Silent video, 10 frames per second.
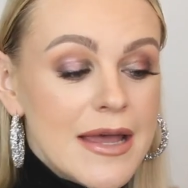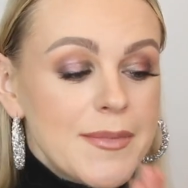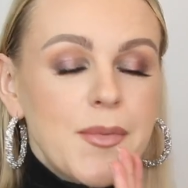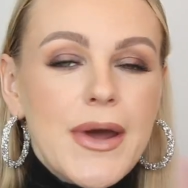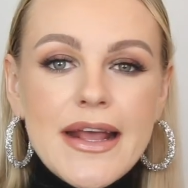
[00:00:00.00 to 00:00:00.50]

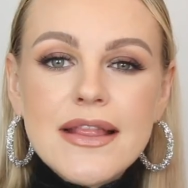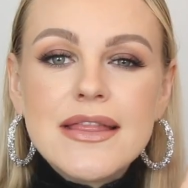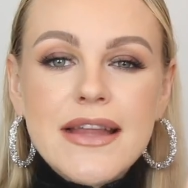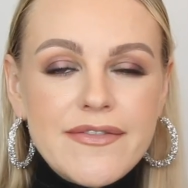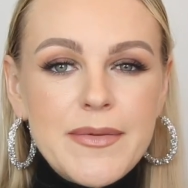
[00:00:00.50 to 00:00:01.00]
But what I
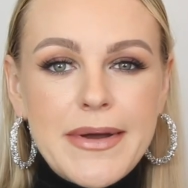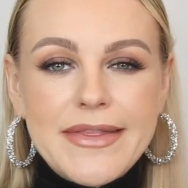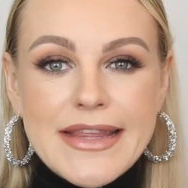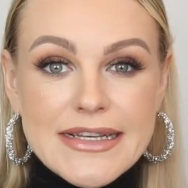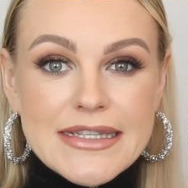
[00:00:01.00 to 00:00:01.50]
love
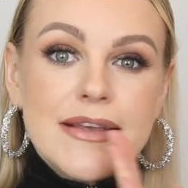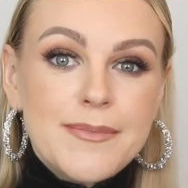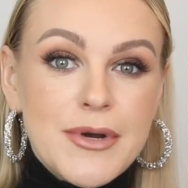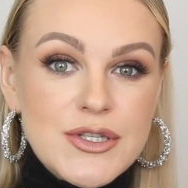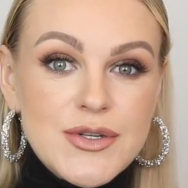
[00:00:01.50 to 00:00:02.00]
about this
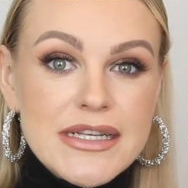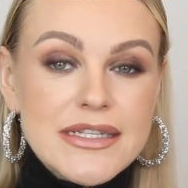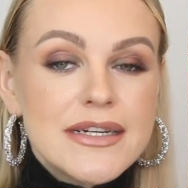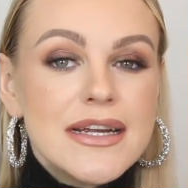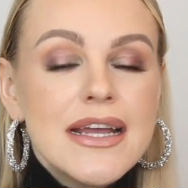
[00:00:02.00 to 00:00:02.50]

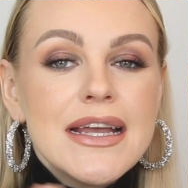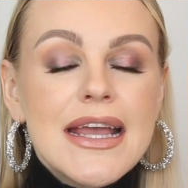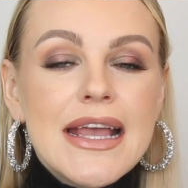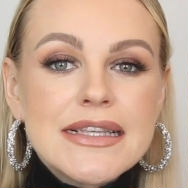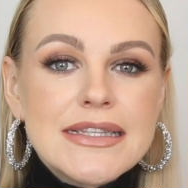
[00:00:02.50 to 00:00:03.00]
moisturizer
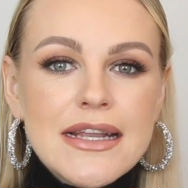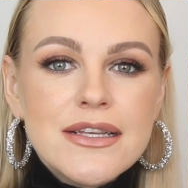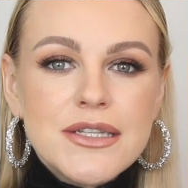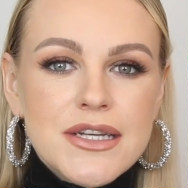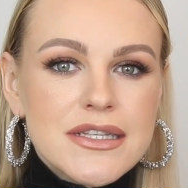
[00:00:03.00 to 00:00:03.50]
is that
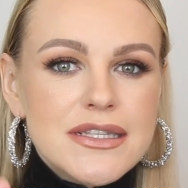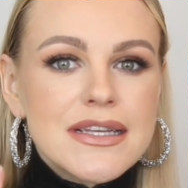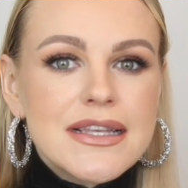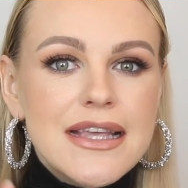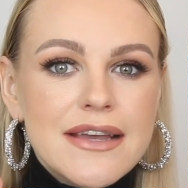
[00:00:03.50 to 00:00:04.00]
it just
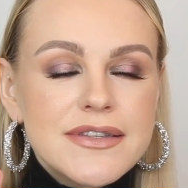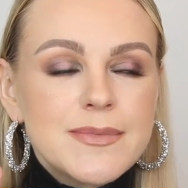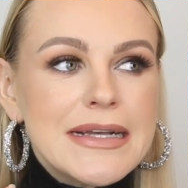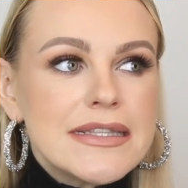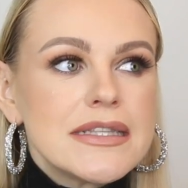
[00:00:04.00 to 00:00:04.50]
gives
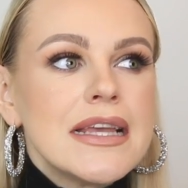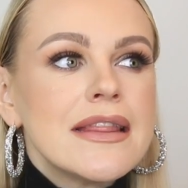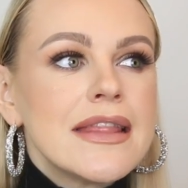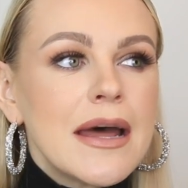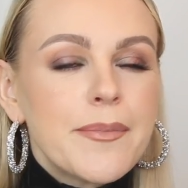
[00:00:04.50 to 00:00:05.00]
my
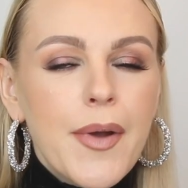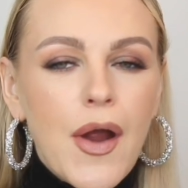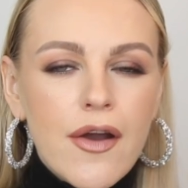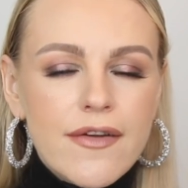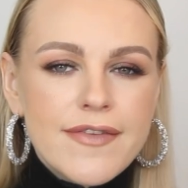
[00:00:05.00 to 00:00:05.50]
skin that
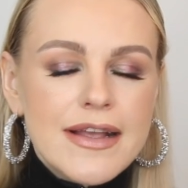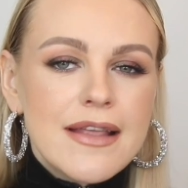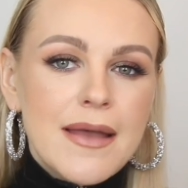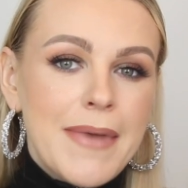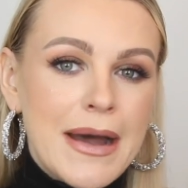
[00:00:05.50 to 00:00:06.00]

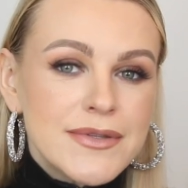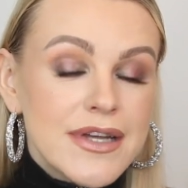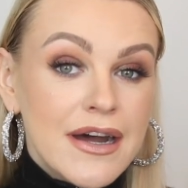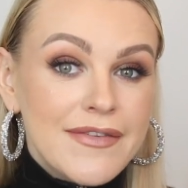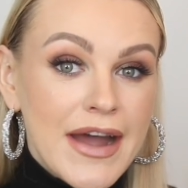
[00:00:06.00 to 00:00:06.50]
perfect amount
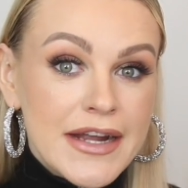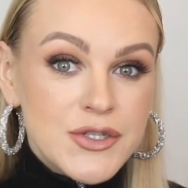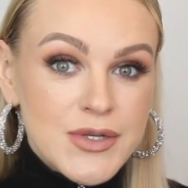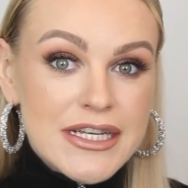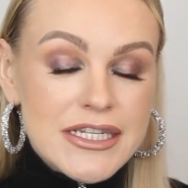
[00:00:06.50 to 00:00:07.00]
of
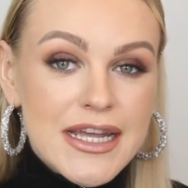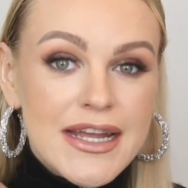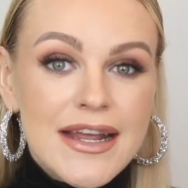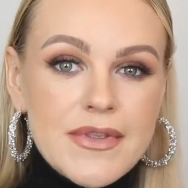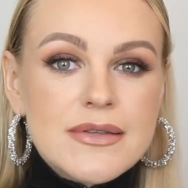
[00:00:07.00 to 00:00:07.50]

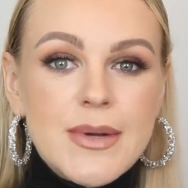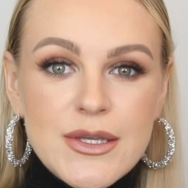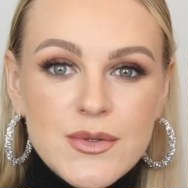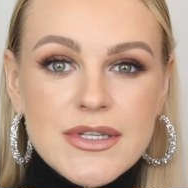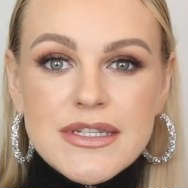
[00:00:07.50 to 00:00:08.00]
hydration. So I
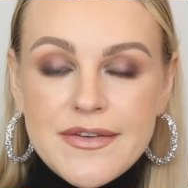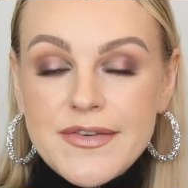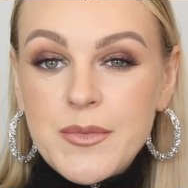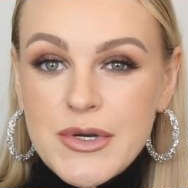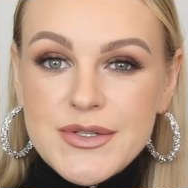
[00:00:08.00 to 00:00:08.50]
use a
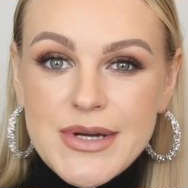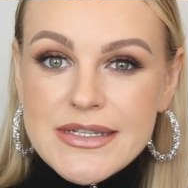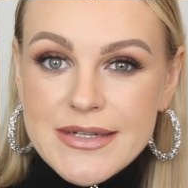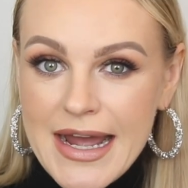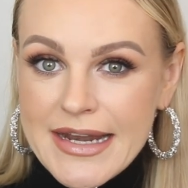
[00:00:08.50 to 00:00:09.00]
different
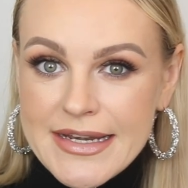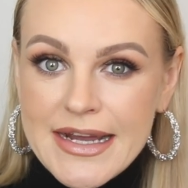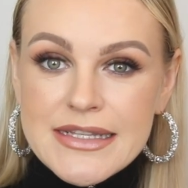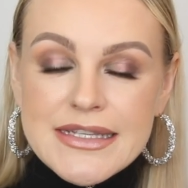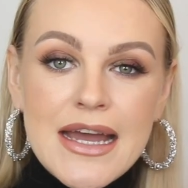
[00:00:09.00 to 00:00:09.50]
moisturizer at
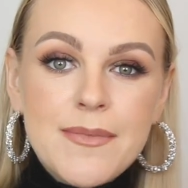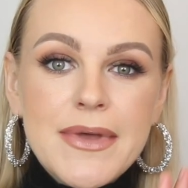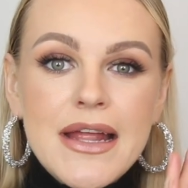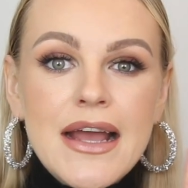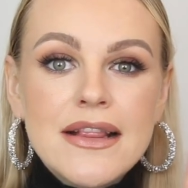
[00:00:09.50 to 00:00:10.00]
nighttime,
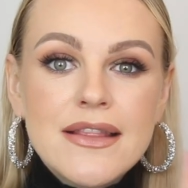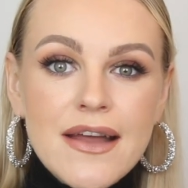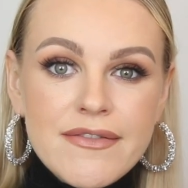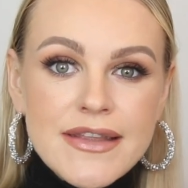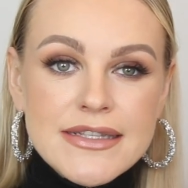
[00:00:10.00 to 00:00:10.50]
but I
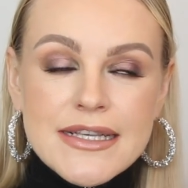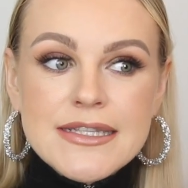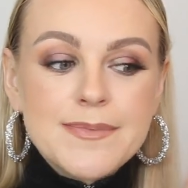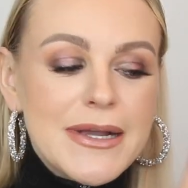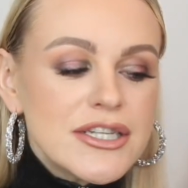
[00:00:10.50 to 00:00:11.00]
love this,
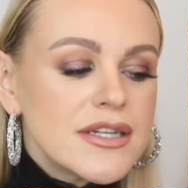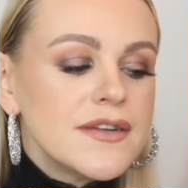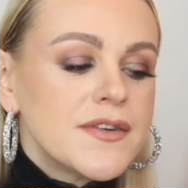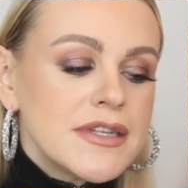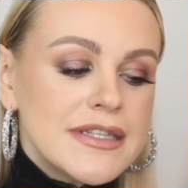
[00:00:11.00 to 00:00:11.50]

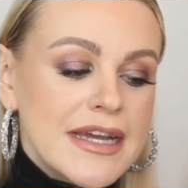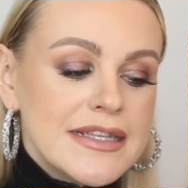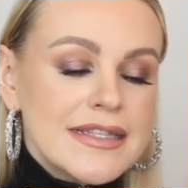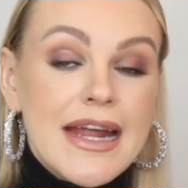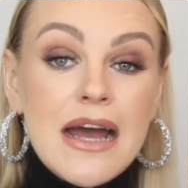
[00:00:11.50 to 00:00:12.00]
especially for the
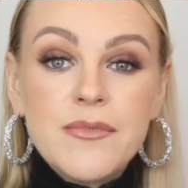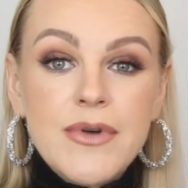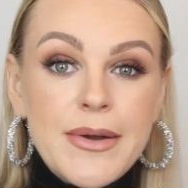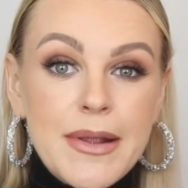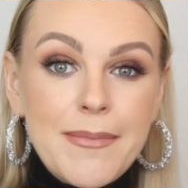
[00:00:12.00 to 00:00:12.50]
days that I'm
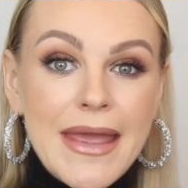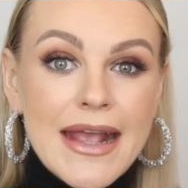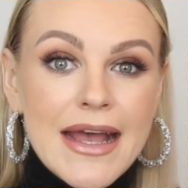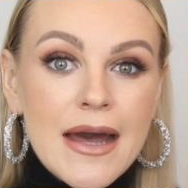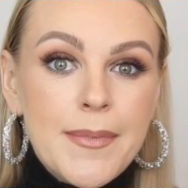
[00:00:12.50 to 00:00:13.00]
wearing
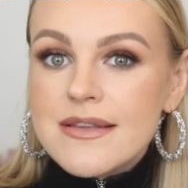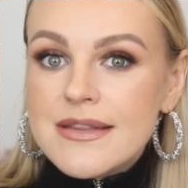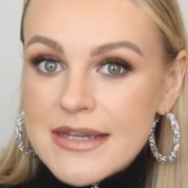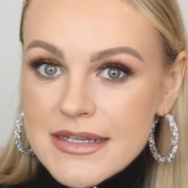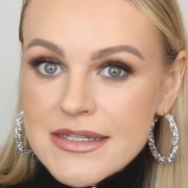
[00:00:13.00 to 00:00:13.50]
makeup.
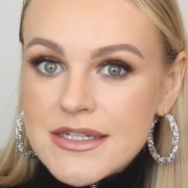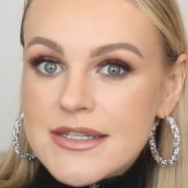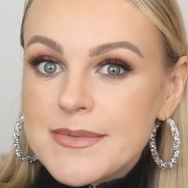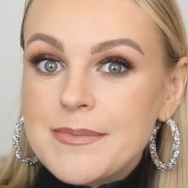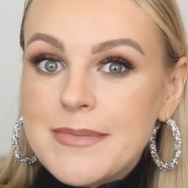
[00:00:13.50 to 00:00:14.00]
This
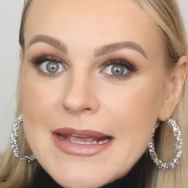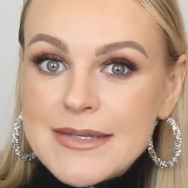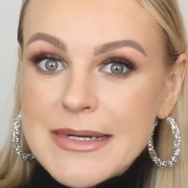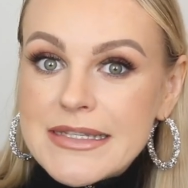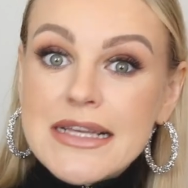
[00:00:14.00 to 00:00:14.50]
just
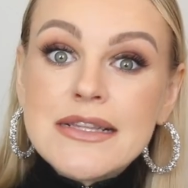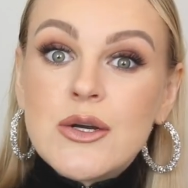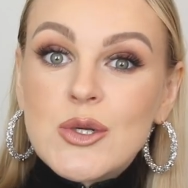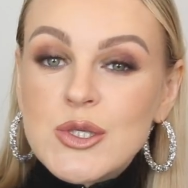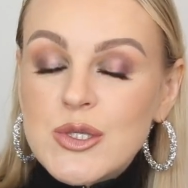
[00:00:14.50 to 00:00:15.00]
makes my skin
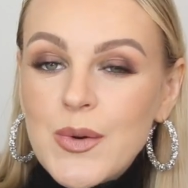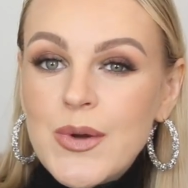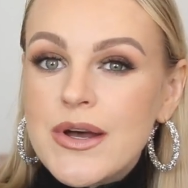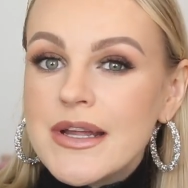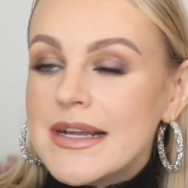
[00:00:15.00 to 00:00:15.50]
look so good.